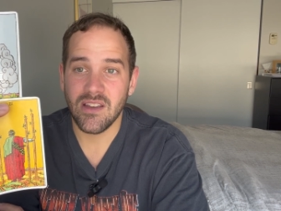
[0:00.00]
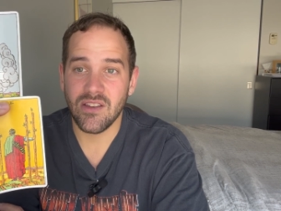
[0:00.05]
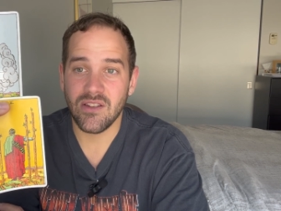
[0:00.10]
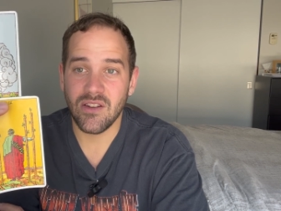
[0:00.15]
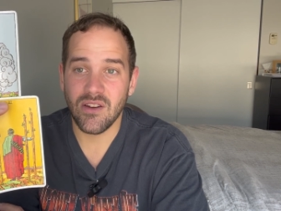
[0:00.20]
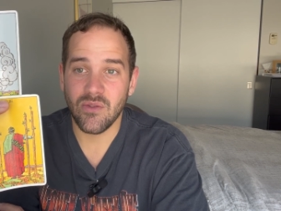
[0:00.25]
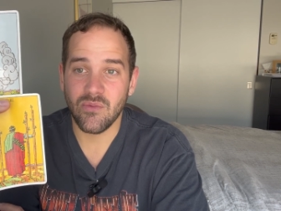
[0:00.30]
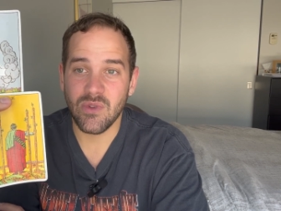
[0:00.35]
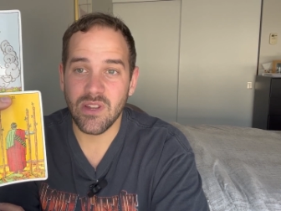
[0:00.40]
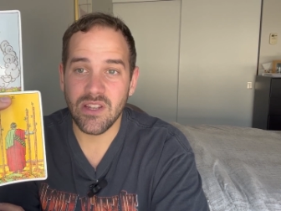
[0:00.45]
You
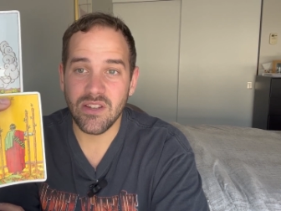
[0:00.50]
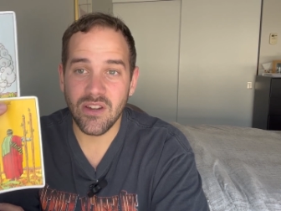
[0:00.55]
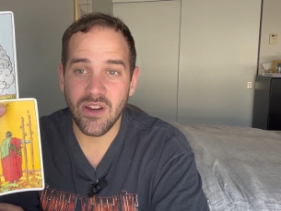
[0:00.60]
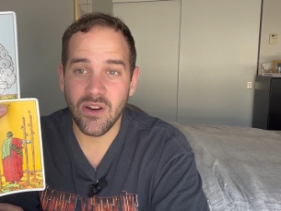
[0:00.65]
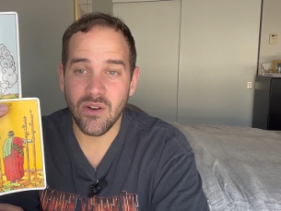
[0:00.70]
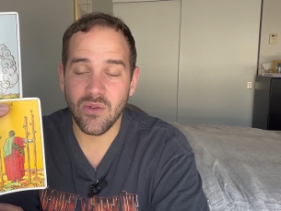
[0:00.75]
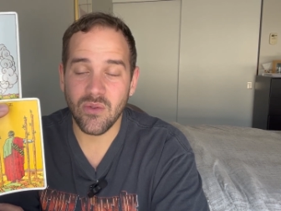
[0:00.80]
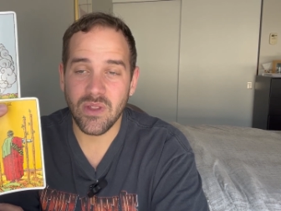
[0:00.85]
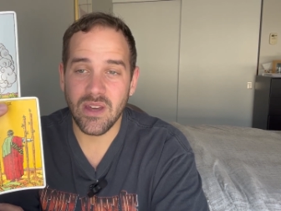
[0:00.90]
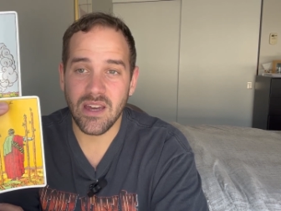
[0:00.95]
know, we
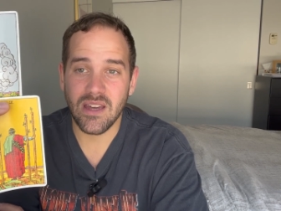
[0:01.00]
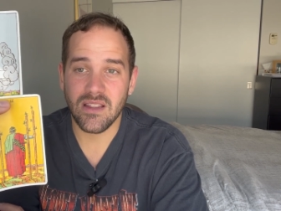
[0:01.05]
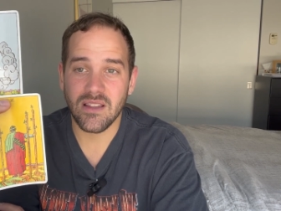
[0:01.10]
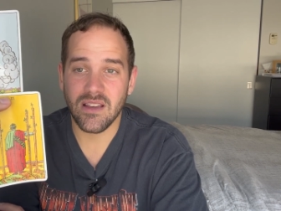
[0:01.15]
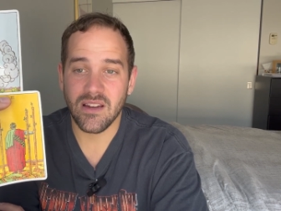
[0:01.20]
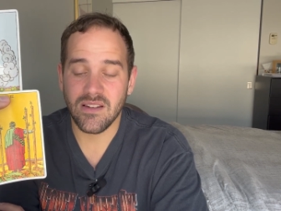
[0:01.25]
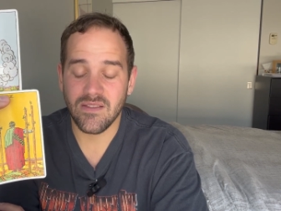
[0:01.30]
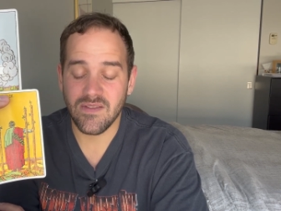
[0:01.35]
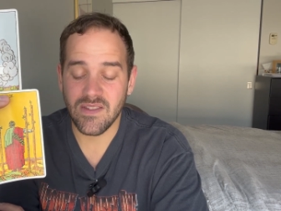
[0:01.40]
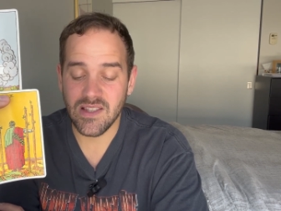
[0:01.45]
know that
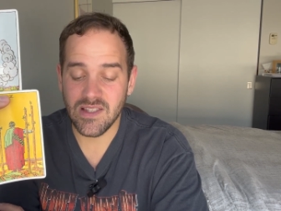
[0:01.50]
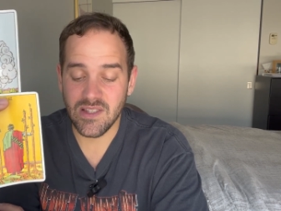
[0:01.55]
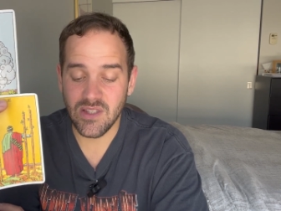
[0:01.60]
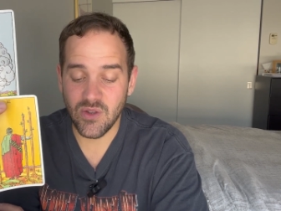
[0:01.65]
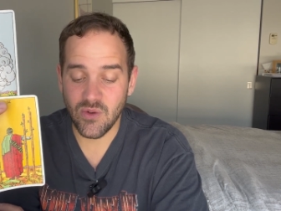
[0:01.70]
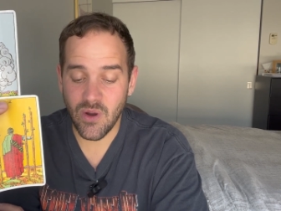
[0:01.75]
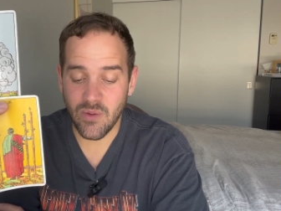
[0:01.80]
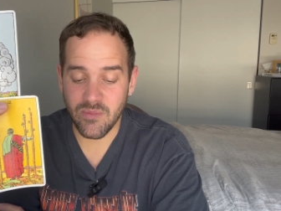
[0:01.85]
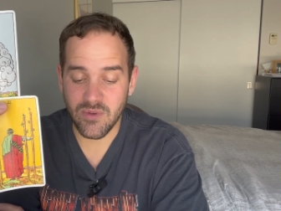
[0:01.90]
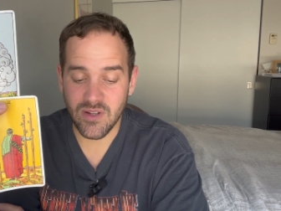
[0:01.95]
kind of these
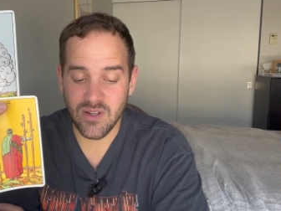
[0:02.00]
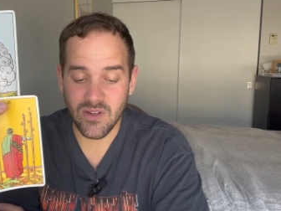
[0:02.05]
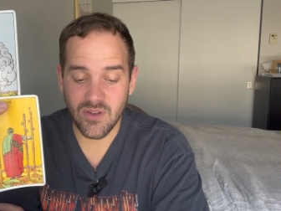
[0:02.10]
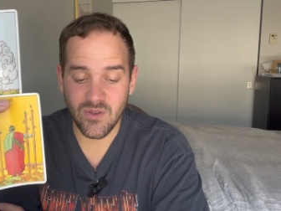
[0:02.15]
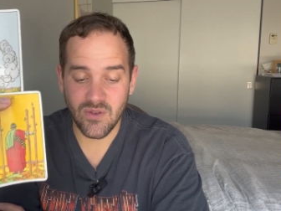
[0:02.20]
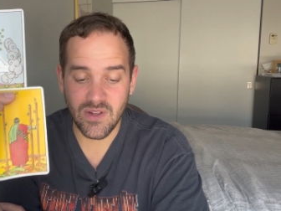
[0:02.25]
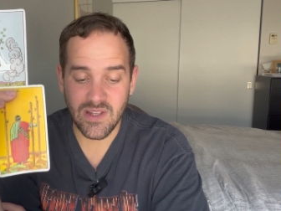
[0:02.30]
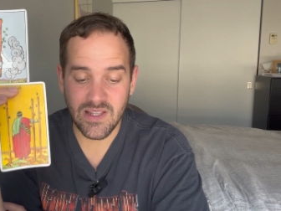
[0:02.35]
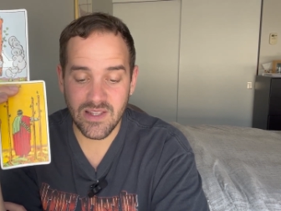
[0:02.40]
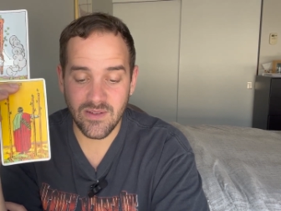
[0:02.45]
new
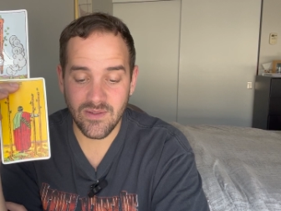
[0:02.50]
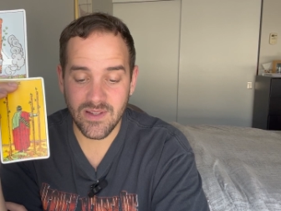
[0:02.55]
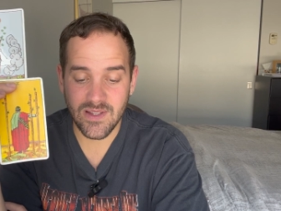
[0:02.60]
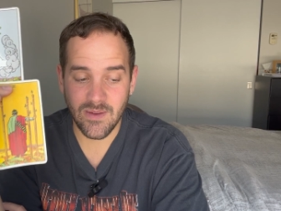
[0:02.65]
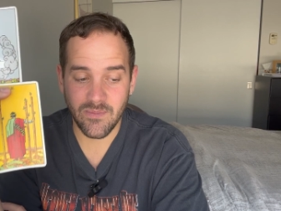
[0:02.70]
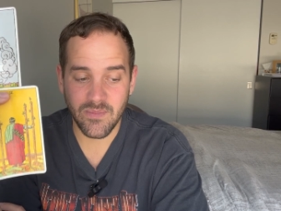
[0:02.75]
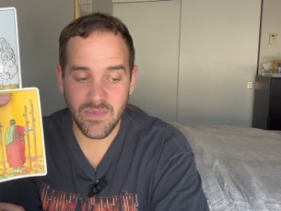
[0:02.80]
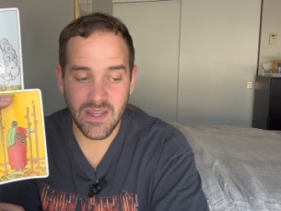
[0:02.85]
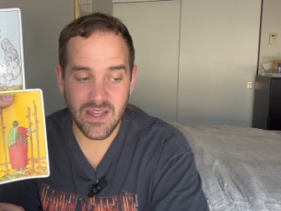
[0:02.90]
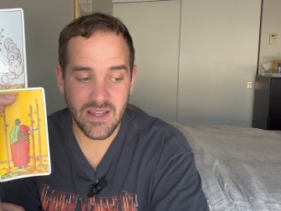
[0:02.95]
opportunities or
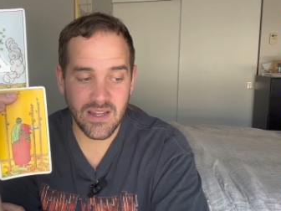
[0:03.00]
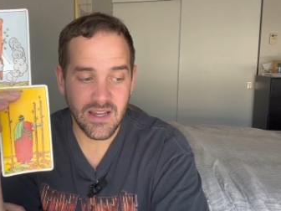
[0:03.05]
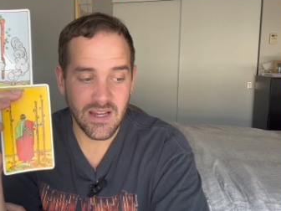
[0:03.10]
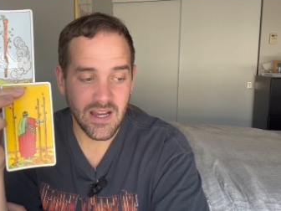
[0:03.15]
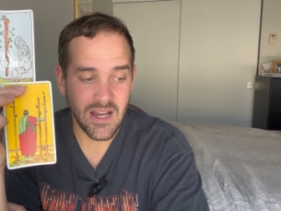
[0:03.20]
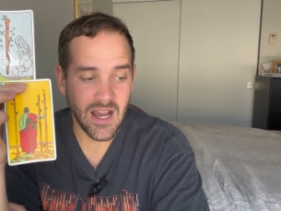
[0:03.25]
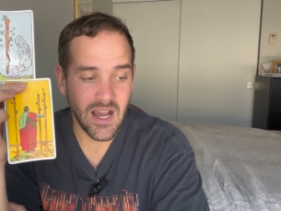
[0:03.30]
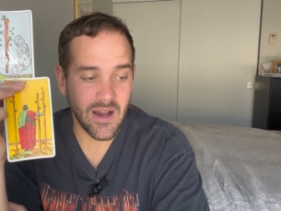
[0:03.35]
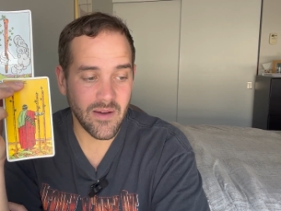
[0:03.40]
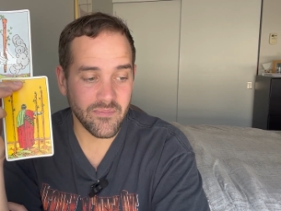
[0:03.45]
something
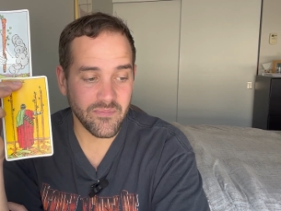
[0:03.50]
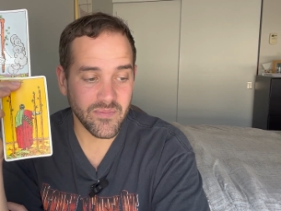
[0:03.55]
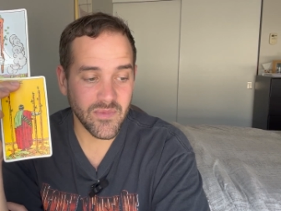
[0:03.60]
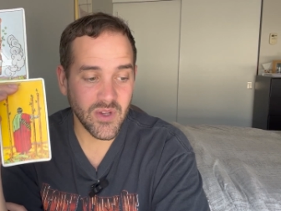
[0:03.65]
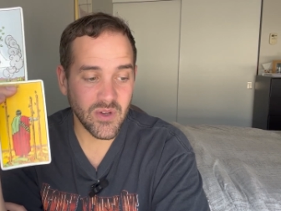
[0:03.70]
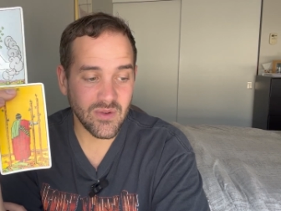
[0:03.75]
um,